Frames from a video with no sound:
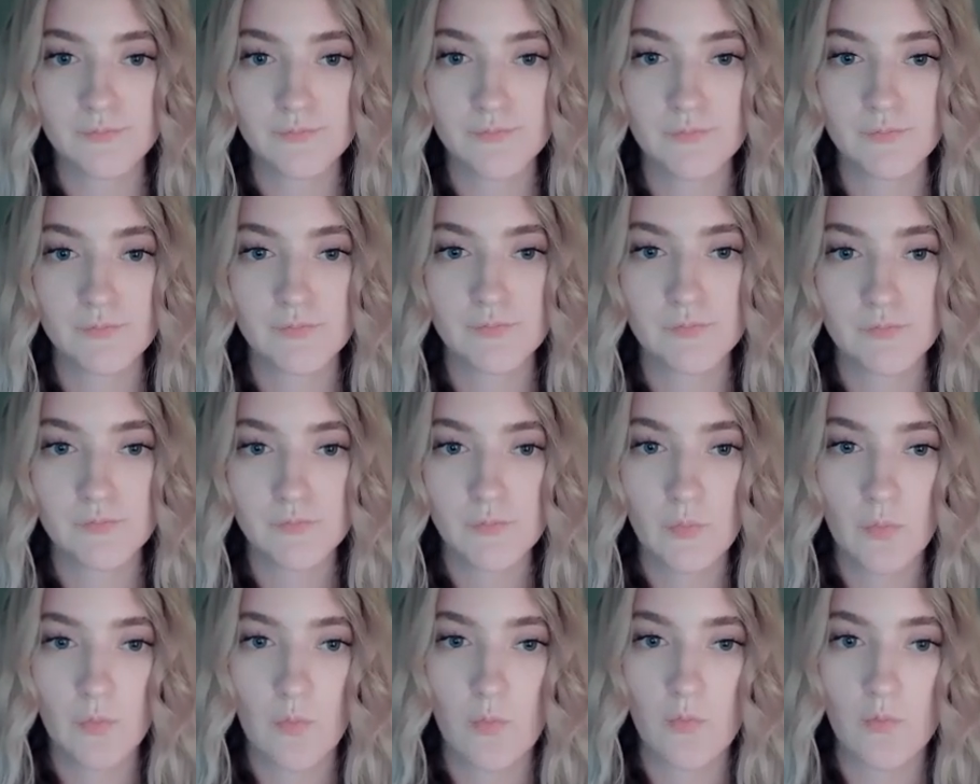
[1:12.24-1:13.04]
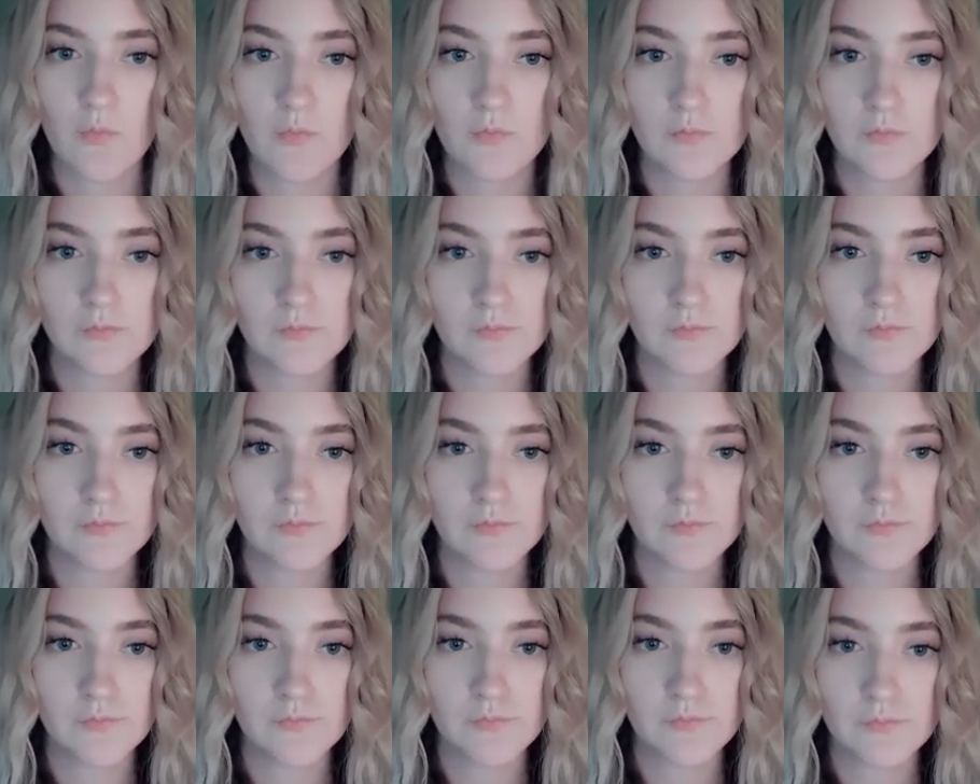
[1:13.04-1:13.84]

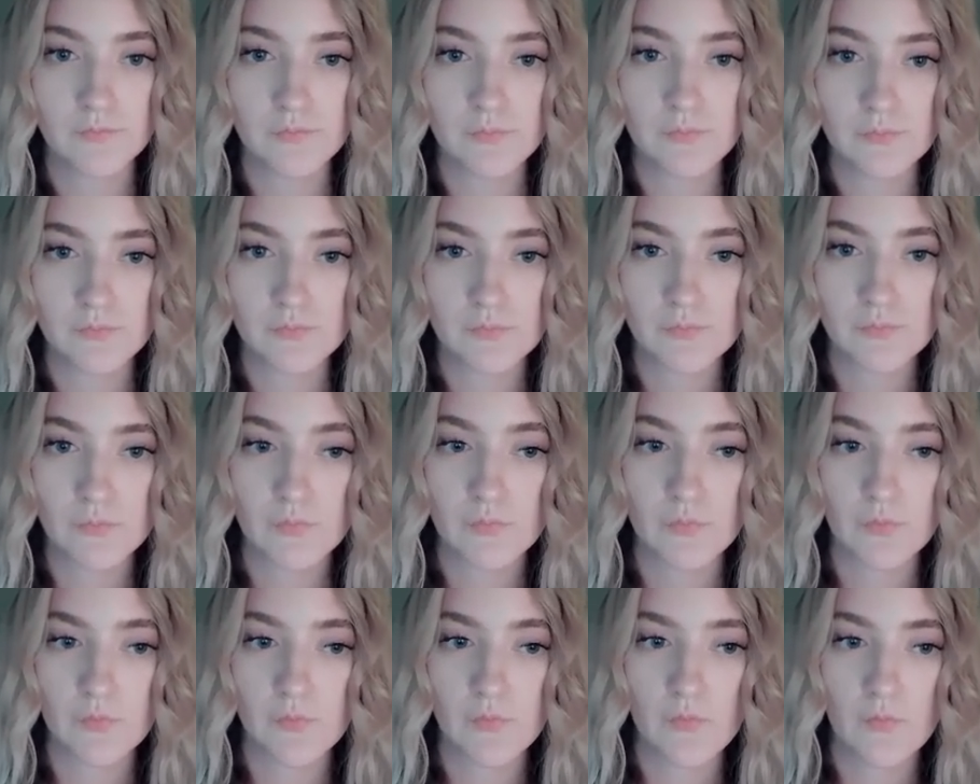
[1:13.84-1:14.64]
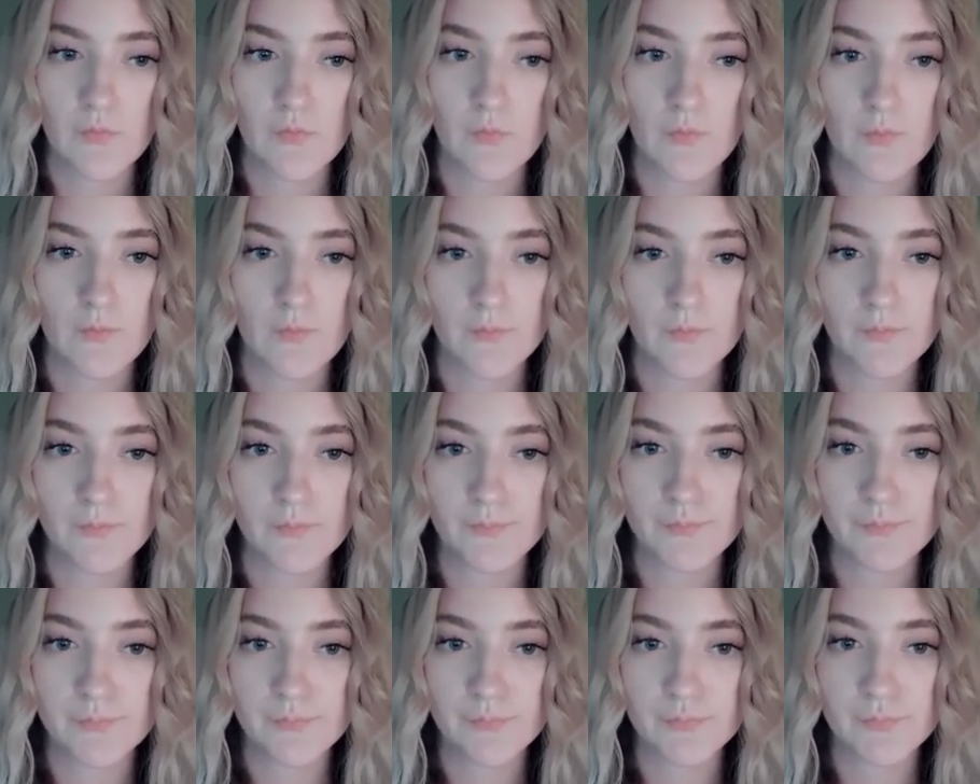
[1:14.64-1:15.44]

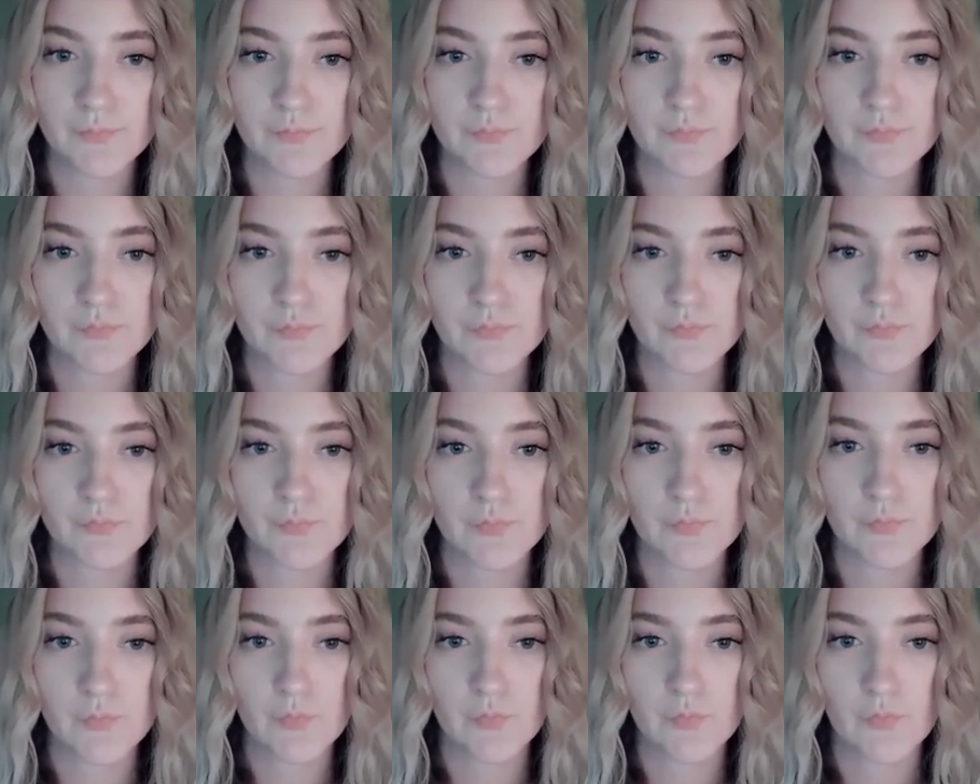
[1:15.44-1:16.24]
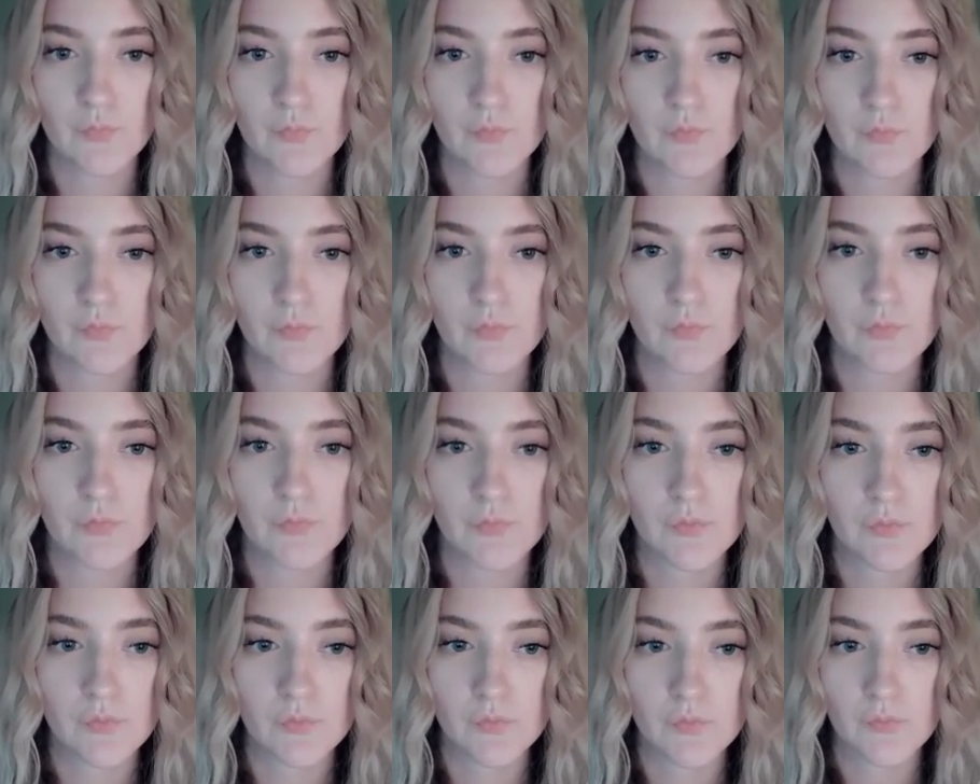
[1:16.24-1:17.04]

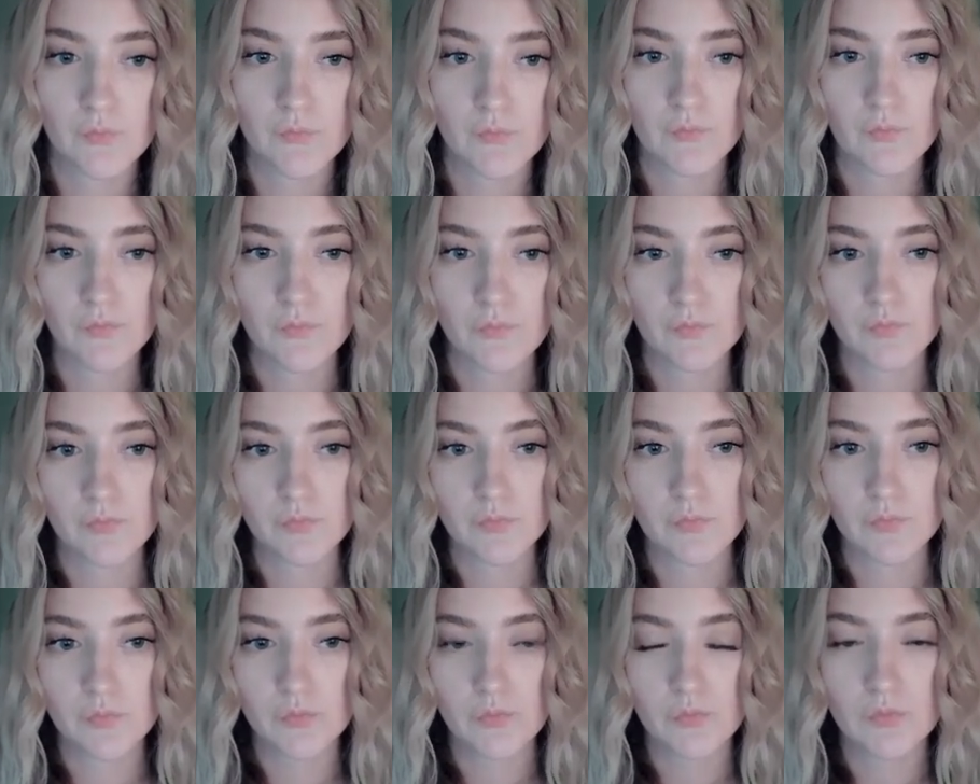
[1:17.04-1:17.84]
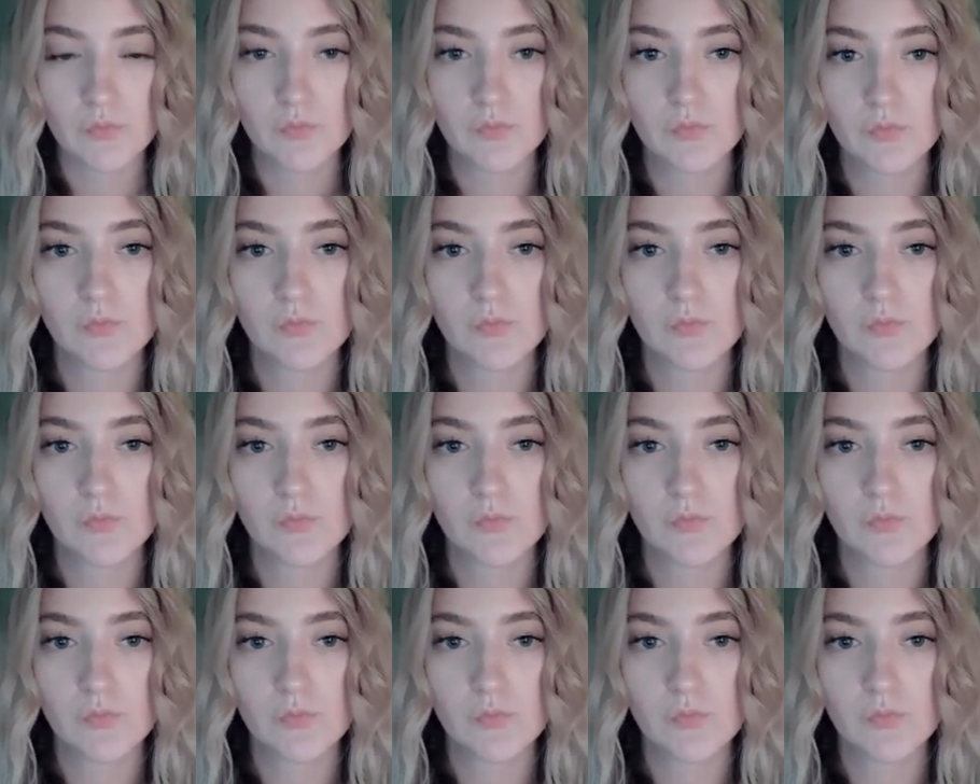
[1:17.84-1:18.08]
No words are spoken by the person on screen.